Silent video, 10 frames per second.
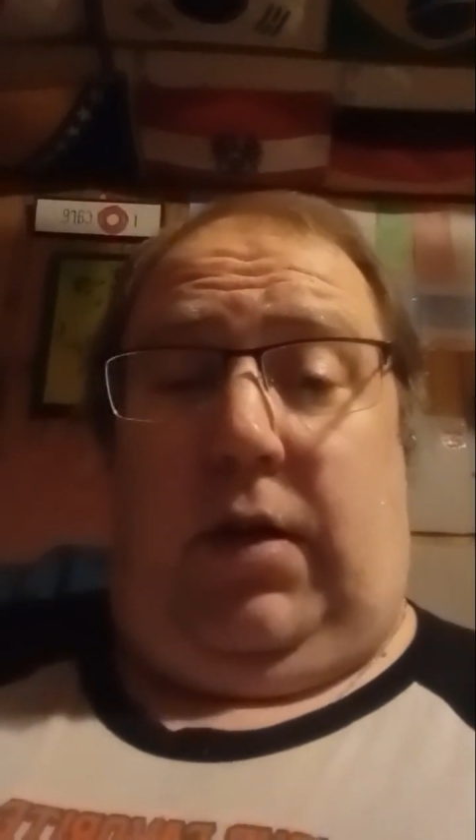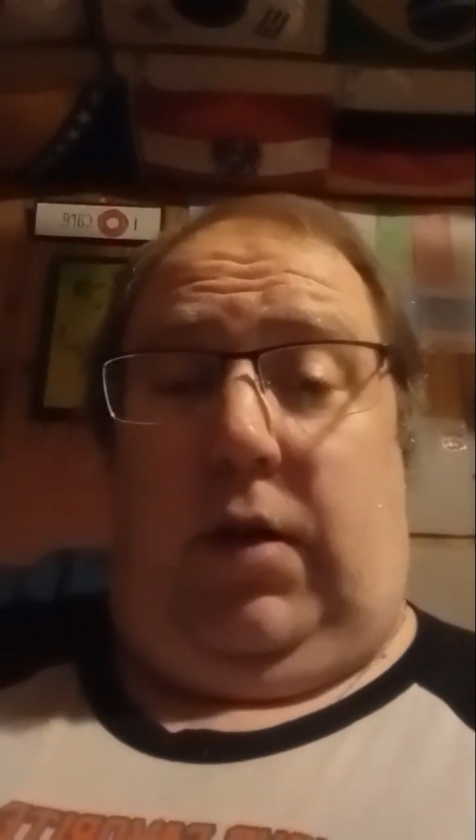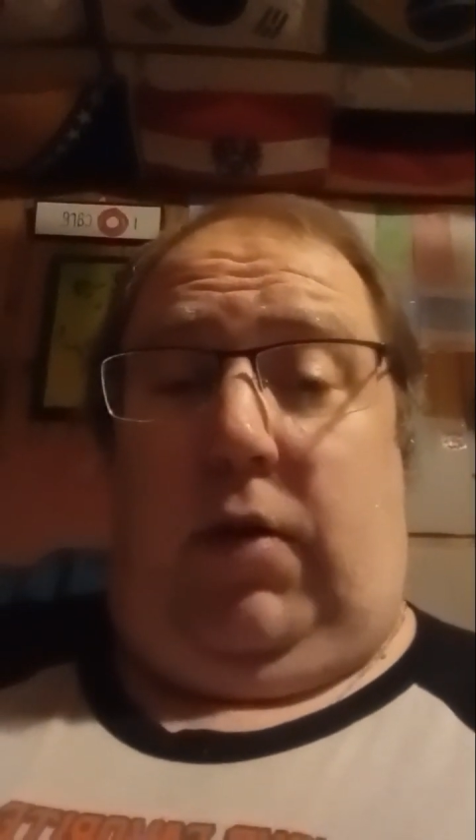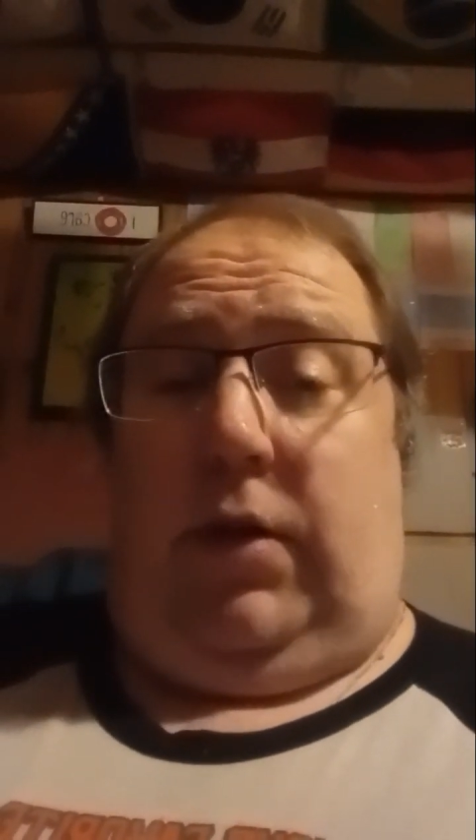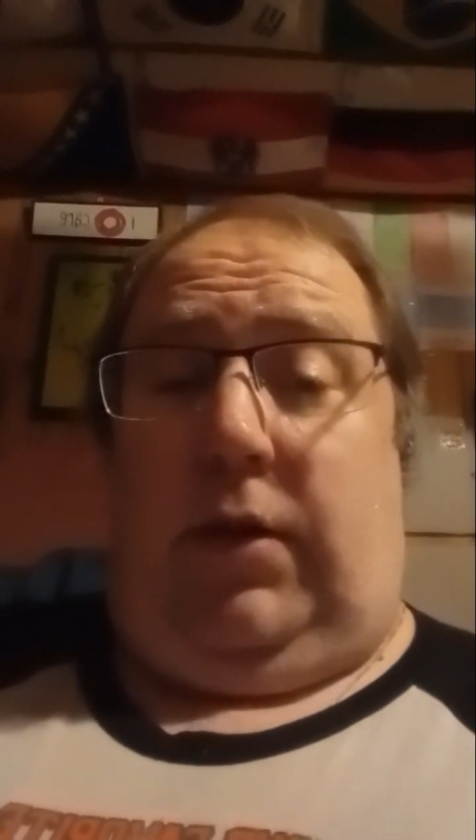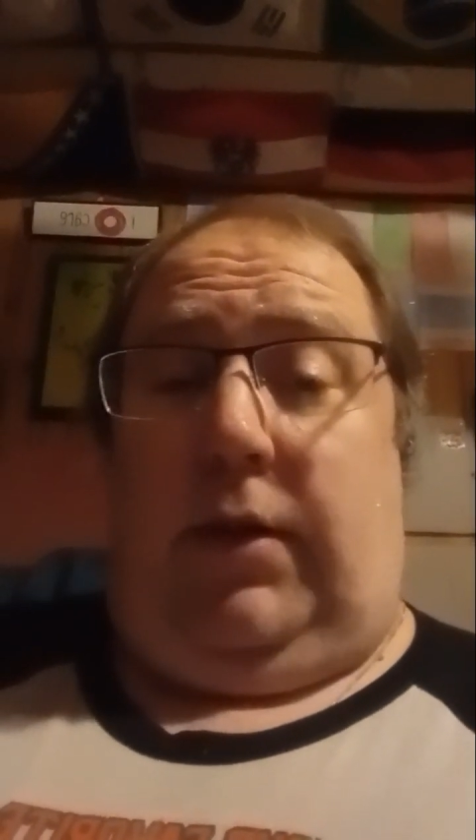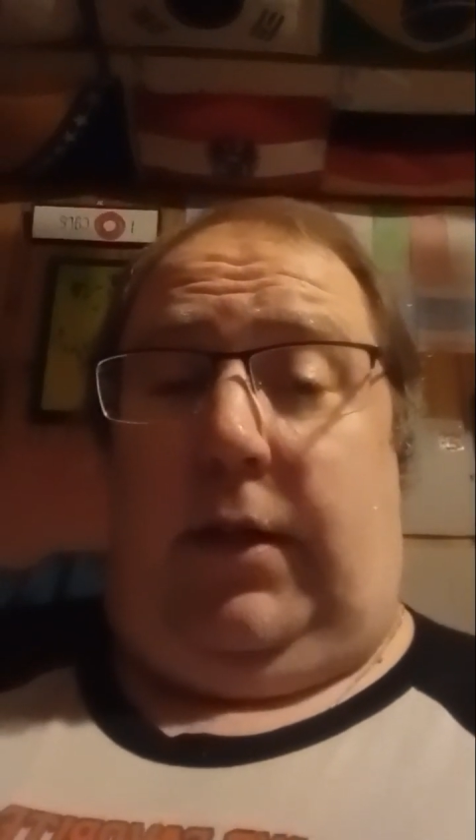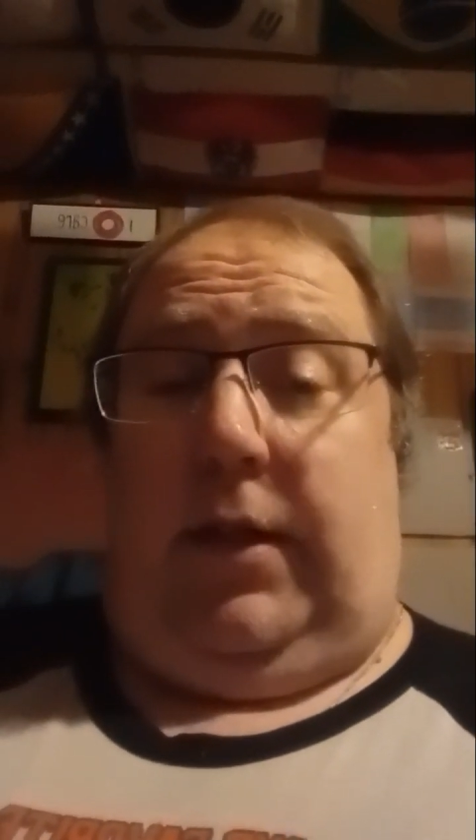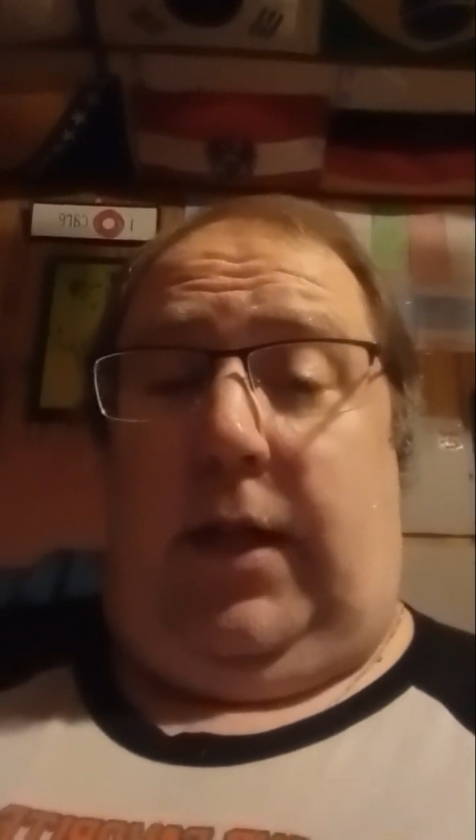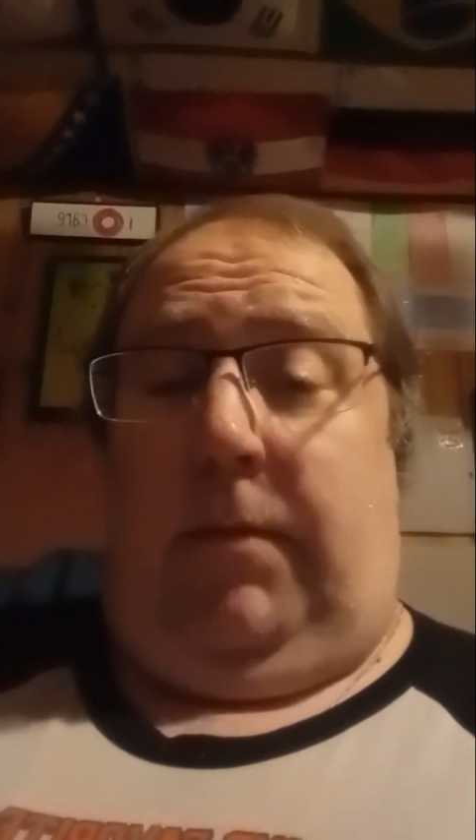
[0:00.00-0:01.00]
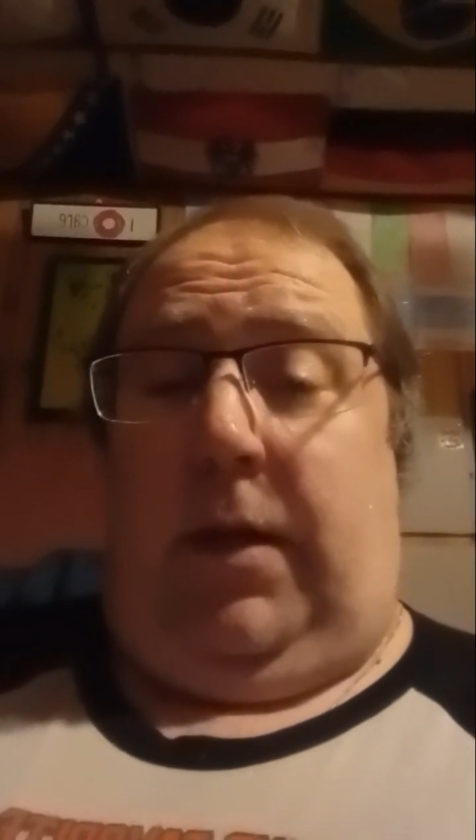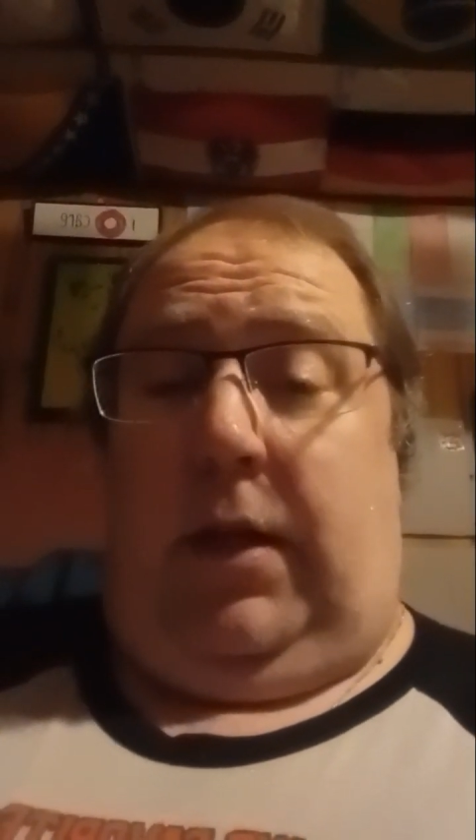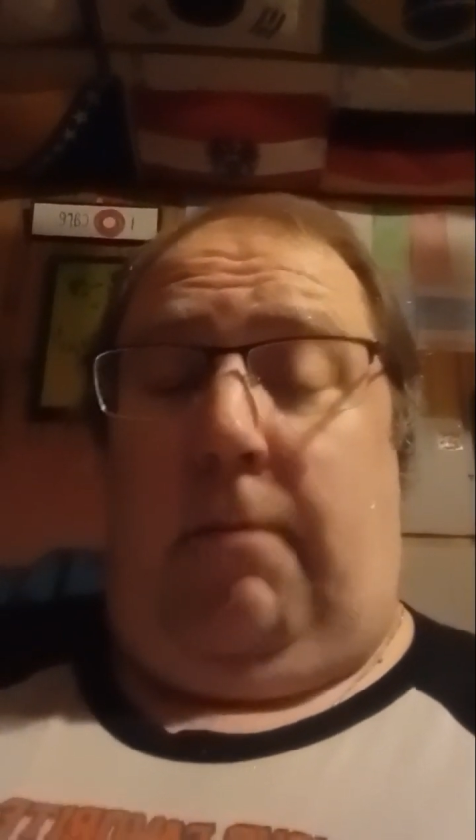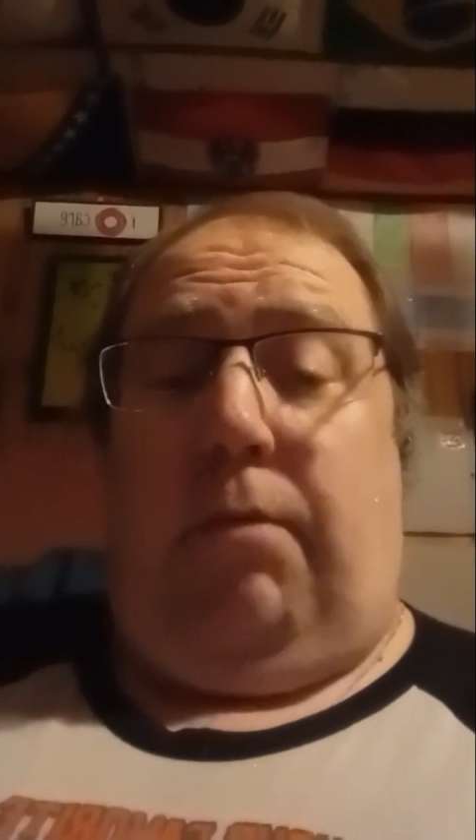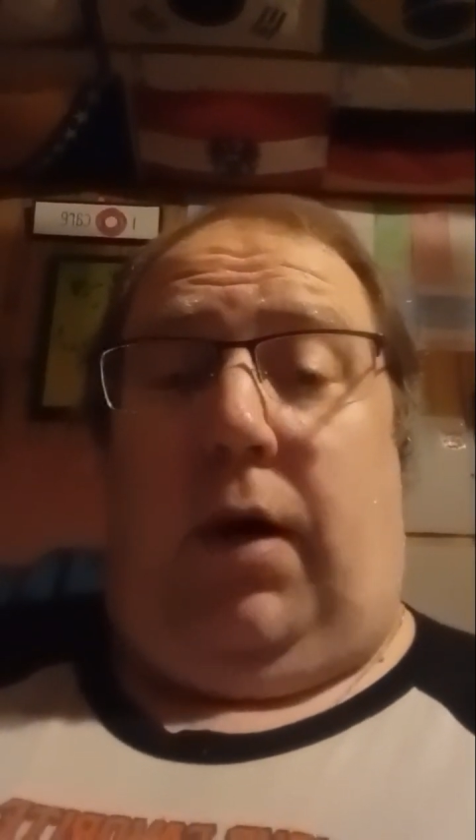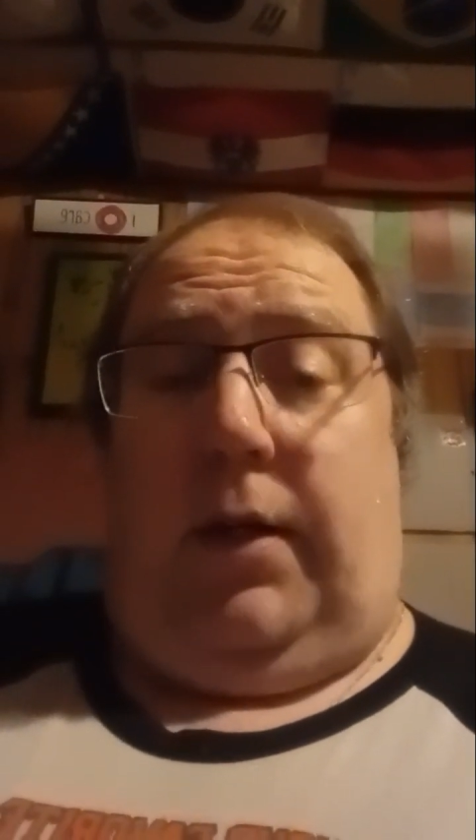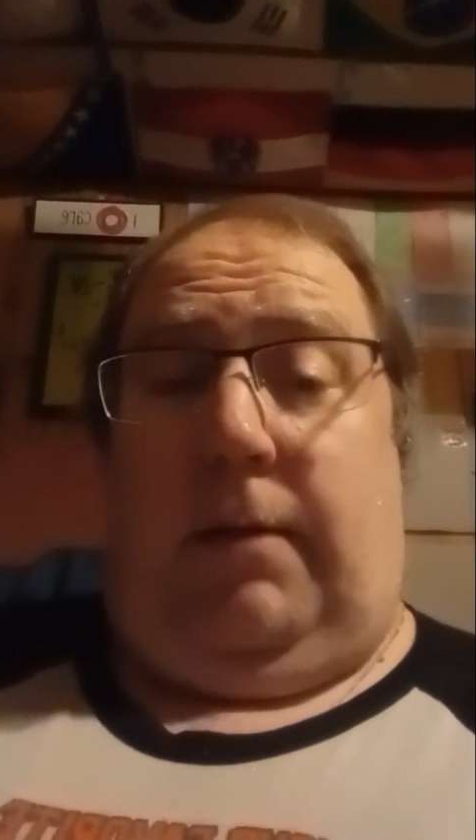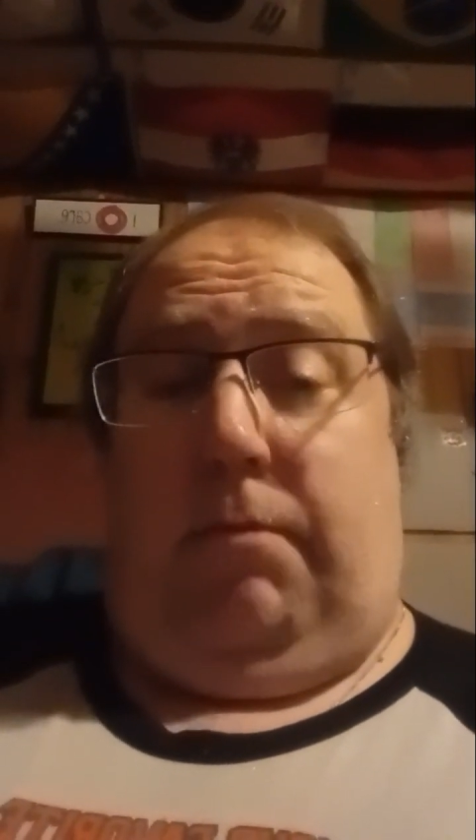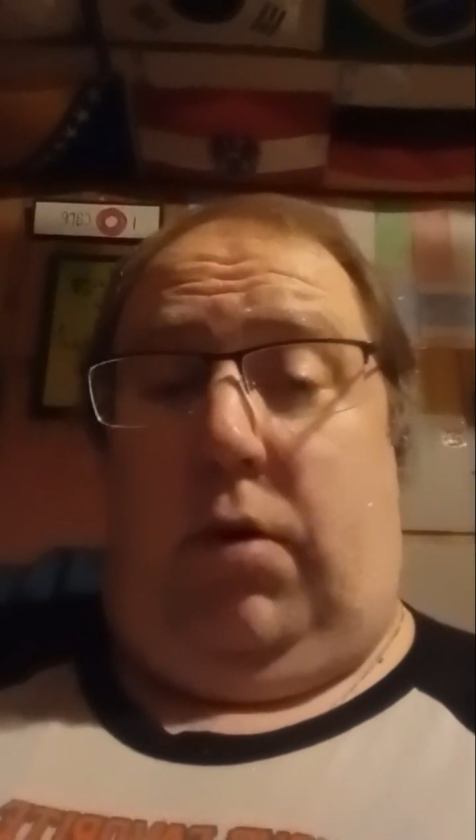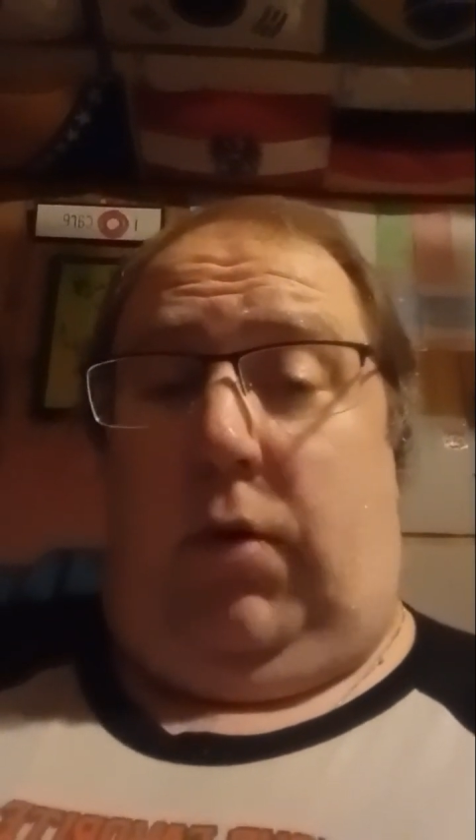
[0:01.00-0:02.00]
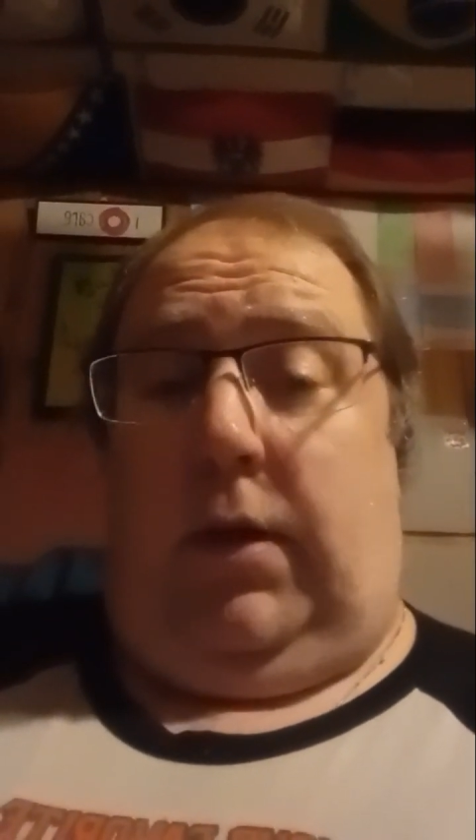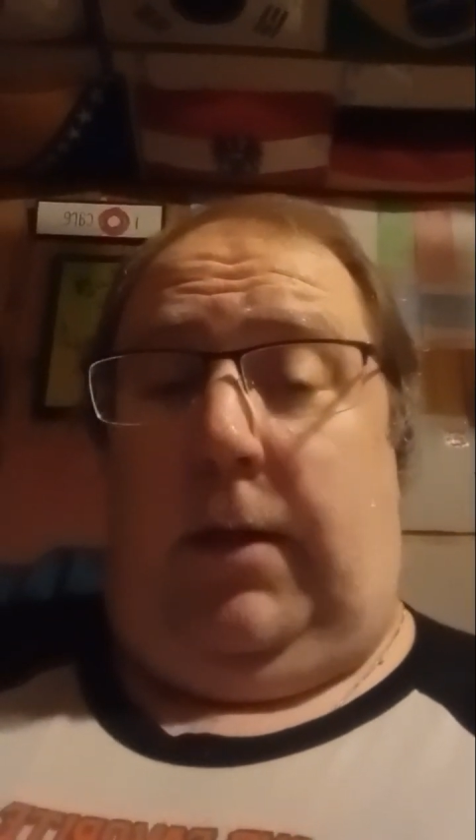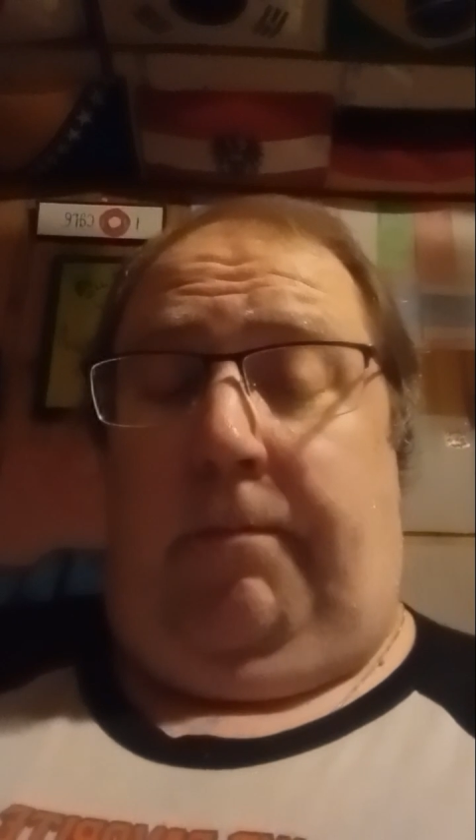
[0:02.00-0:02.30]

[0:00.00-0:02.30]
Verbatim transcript: original six team, the Boston Bruins.